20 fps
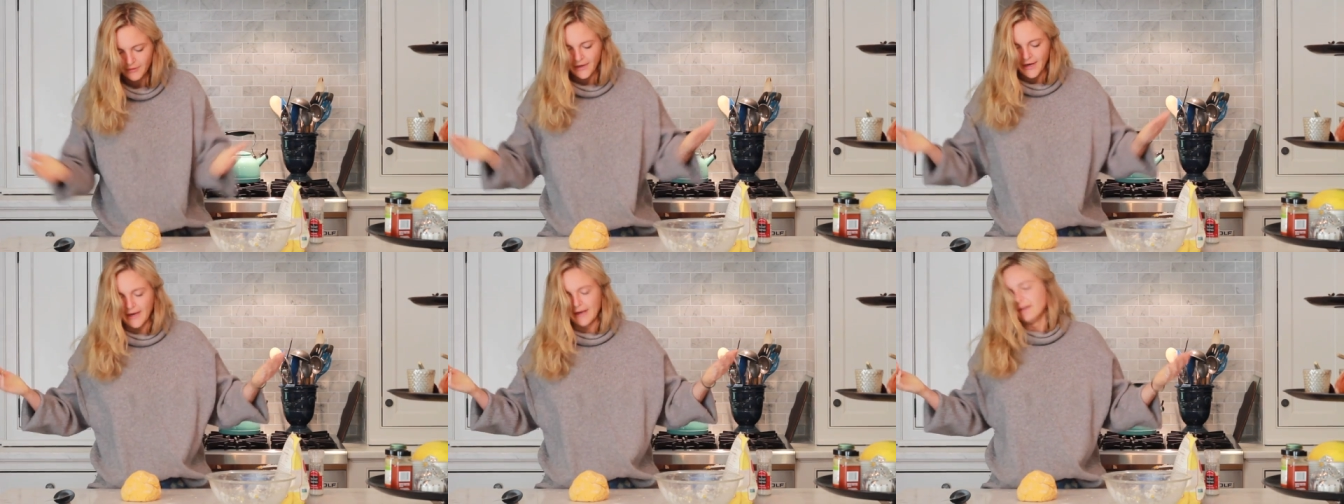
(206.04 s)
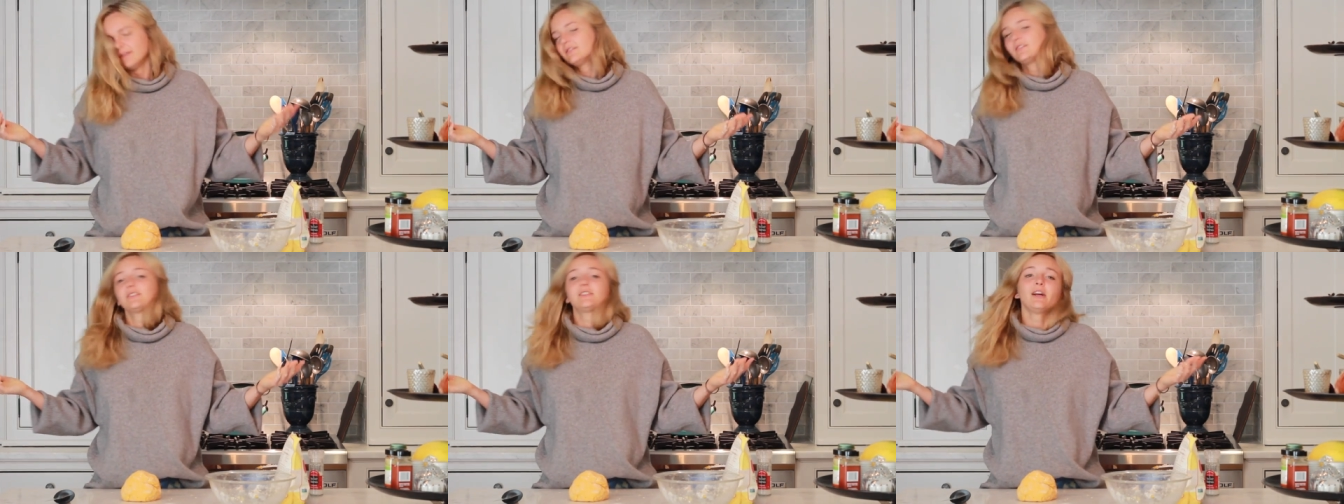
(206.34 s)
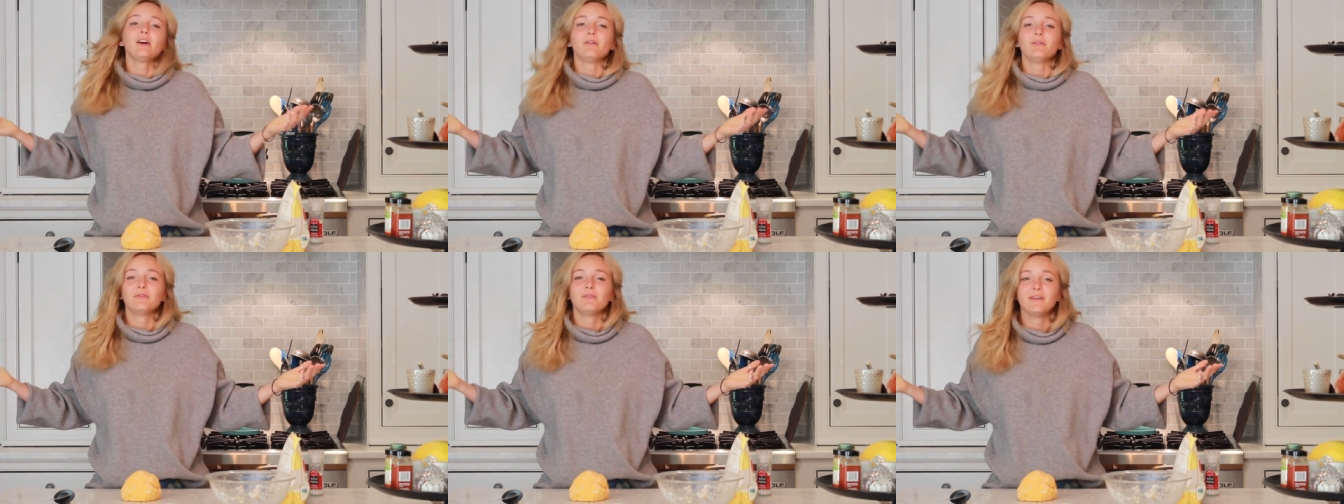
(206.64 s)
Okay,
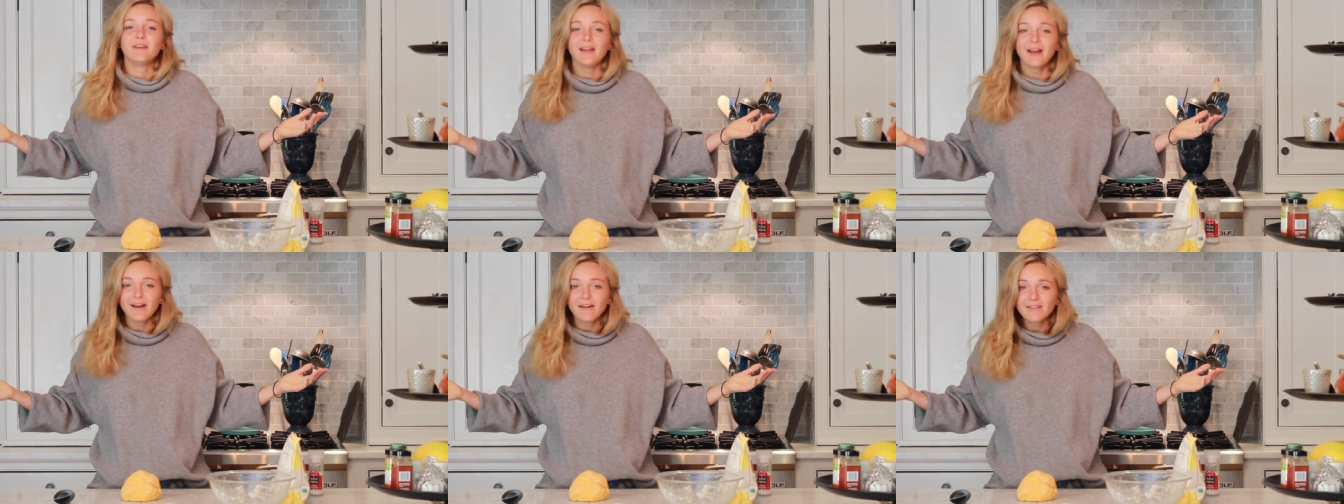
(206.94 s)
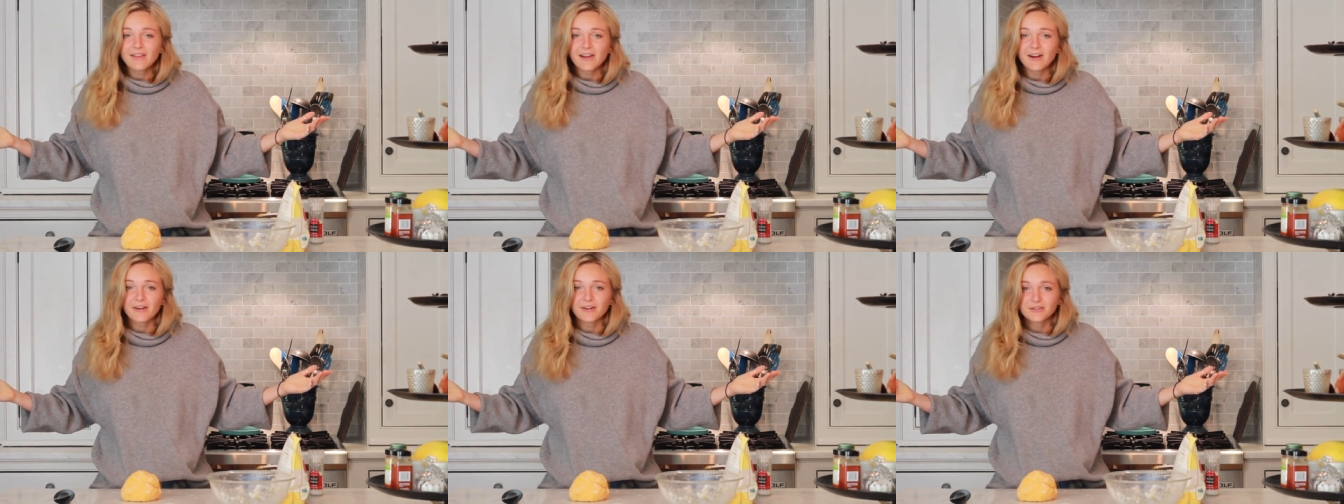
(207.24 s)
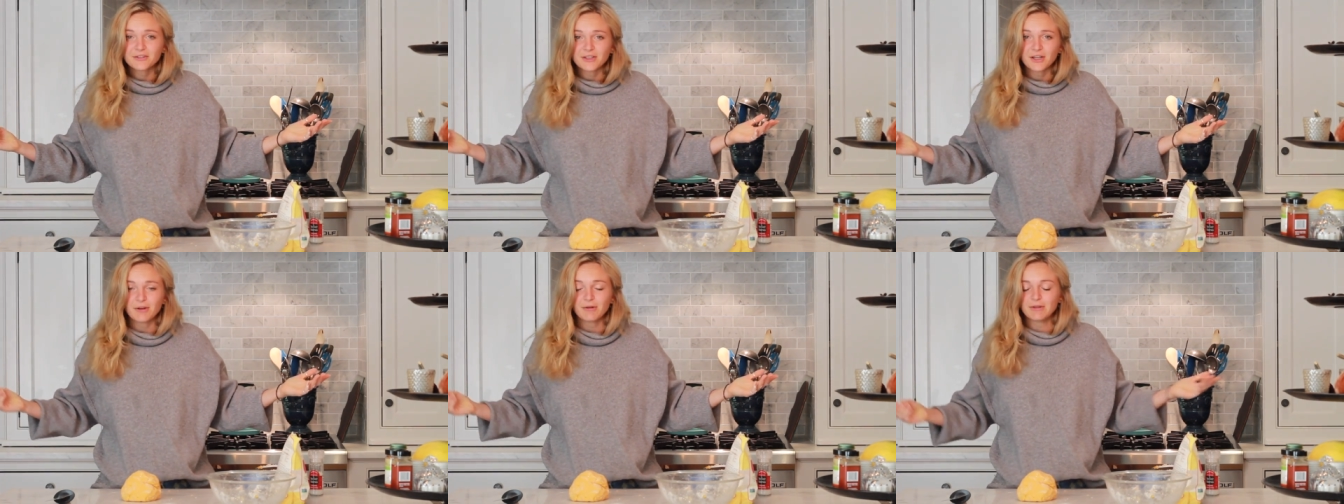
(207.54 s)
so now that
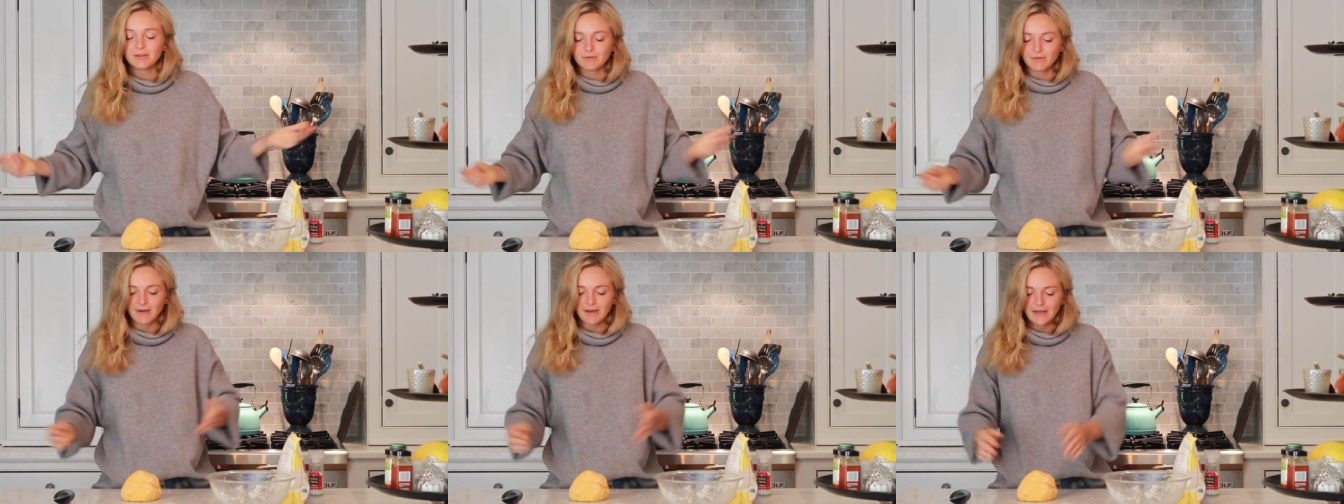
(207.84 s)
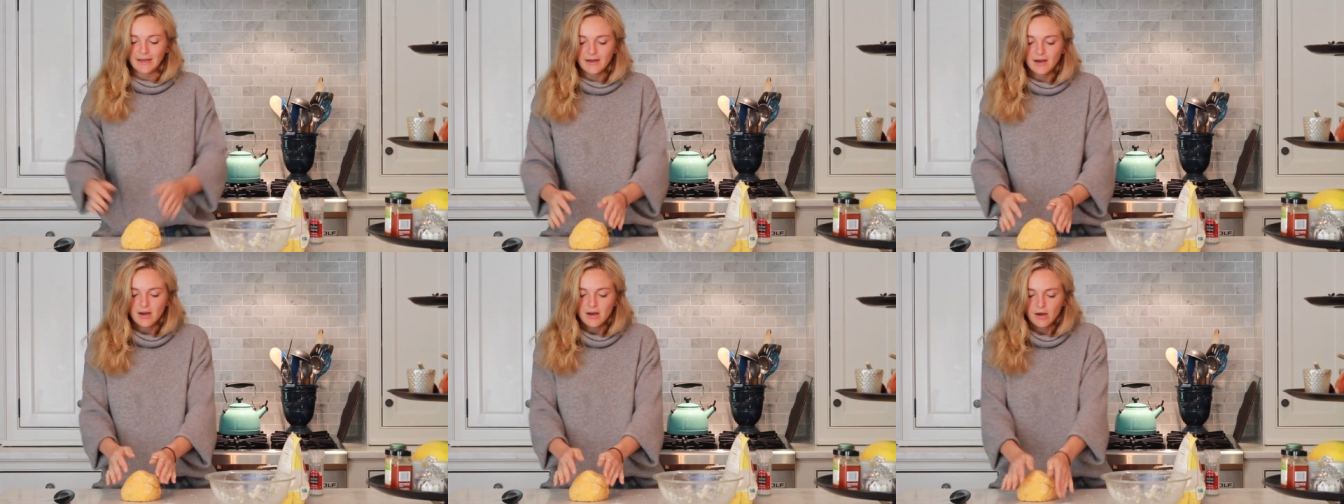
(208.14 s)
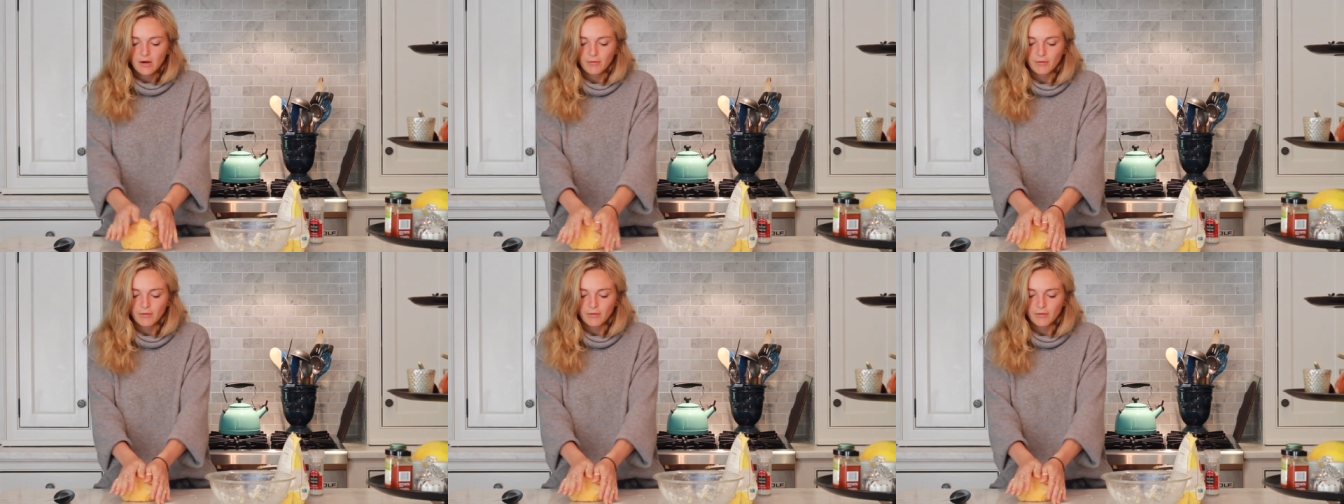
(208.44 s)
our dough is ready,